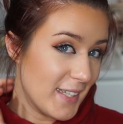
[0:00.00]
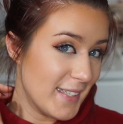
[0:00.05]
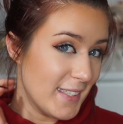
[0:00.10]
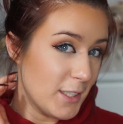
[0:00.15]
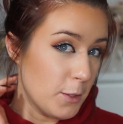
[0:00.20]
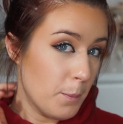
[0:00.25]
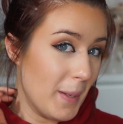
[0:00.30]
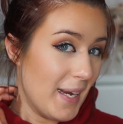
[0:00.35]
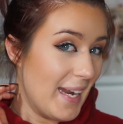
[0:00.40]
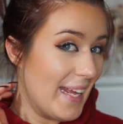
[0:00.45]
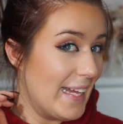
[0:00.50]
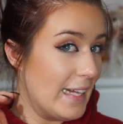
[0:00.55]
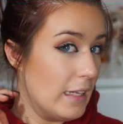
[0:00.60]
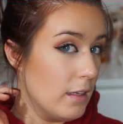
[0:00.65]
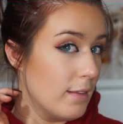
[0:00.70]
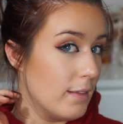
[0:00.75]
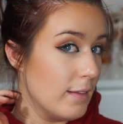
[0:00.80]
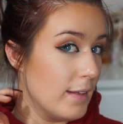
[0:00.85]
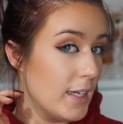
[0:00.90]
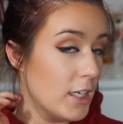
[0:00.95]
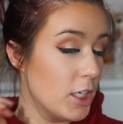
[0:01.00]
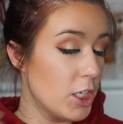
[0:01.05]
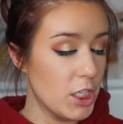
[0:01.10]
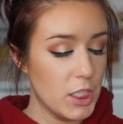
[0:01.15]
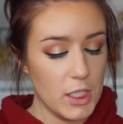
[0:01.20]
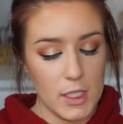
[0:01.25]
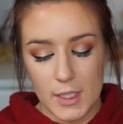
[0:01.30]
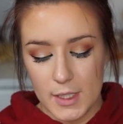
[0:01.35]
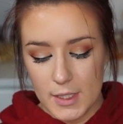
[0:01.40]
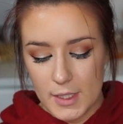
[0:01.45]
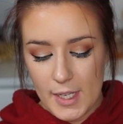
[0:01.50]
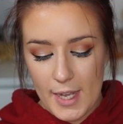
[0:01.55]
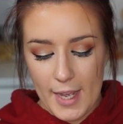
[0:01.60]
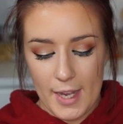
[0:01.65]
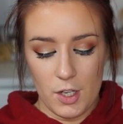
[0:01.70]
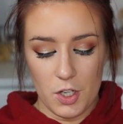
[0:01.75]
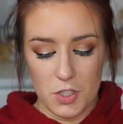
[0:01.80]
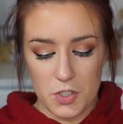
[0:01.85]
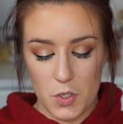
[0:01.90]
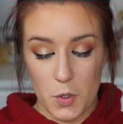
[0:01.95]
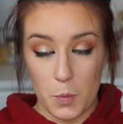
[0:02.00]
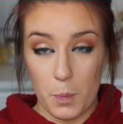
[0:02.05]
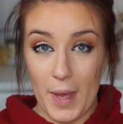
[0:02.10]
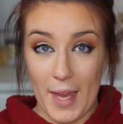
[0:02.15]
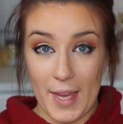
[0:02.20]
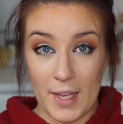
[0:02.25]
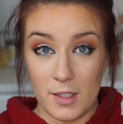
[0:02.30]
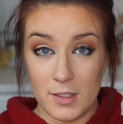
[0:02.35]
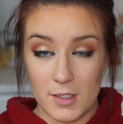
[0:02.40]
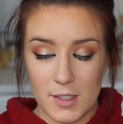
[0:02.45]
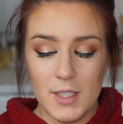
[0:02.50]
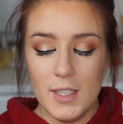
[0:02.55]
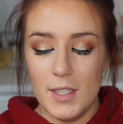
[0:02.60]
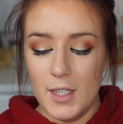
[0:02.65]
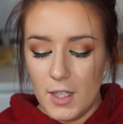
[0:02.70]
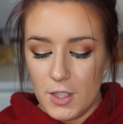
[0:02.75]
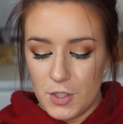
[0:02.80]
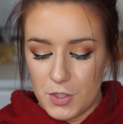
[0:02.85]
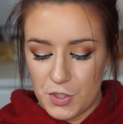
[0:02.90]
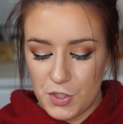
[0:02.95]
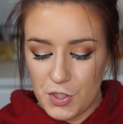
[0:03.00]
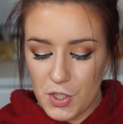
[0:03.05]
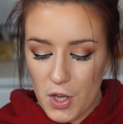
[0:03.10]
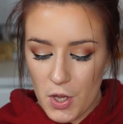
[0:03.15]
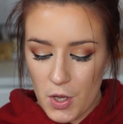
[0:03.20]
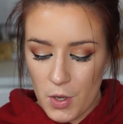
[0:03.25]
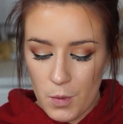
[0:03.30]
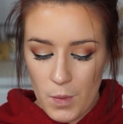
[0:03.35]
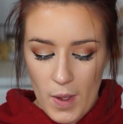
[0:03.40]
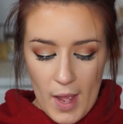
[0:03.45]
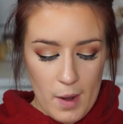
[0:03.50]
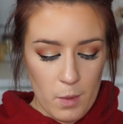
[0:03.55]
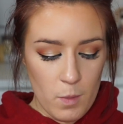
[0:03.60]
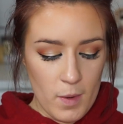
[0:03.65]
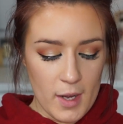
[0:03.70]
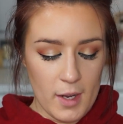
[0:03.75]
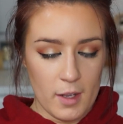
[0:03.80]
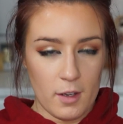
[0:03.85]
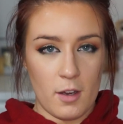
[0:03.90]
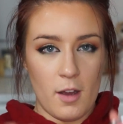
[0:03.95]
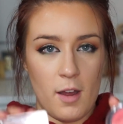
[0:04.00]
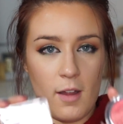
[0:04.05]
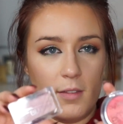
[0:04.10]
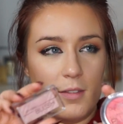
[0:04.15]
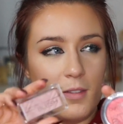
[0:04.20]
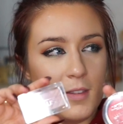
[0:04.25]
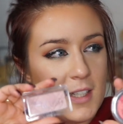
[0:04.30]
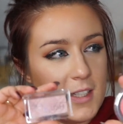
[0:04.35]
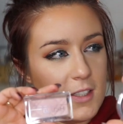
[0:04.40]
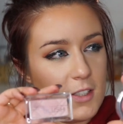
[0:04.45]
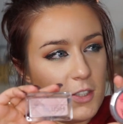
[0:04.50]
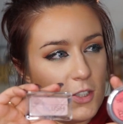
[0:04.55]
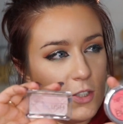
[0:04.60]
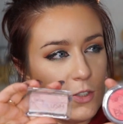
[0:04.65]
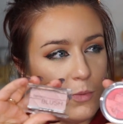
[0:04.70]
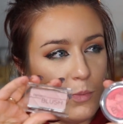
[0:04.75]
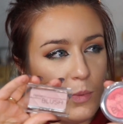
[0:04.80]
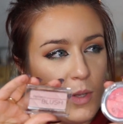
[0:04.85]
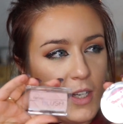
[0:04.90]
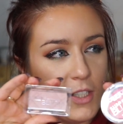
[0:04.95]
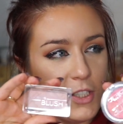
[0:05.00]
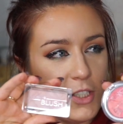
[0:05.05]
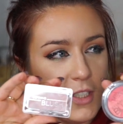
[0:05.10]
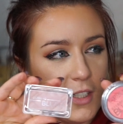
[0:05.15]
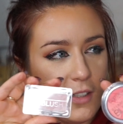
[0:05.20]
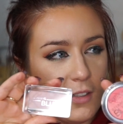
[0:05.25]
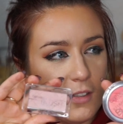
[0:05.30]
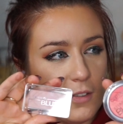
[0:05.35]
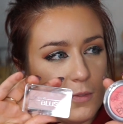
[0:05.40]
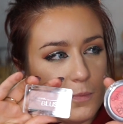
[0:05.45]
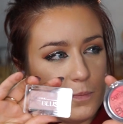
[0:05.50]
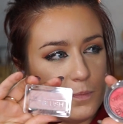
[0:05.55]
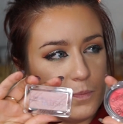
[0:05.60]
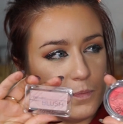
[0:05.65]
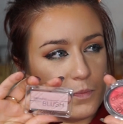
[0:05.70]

a little bit healthier and not so pale. So I went and got these 2 blushes.